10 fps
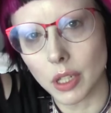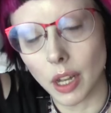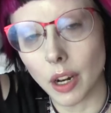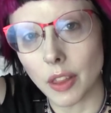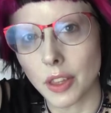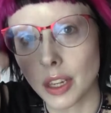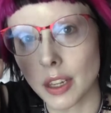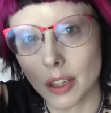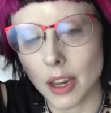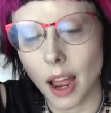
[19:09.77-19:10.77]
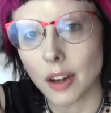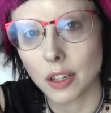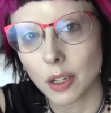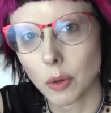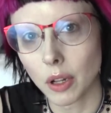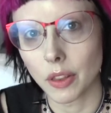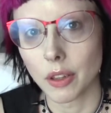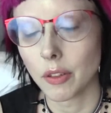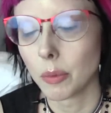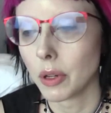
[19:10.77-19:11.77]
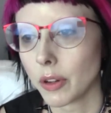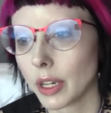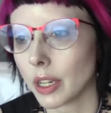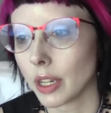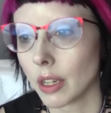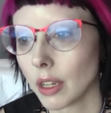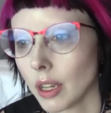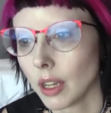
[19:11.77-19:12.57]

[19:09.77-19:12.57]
and I think it's actually worth it if you've been drinking.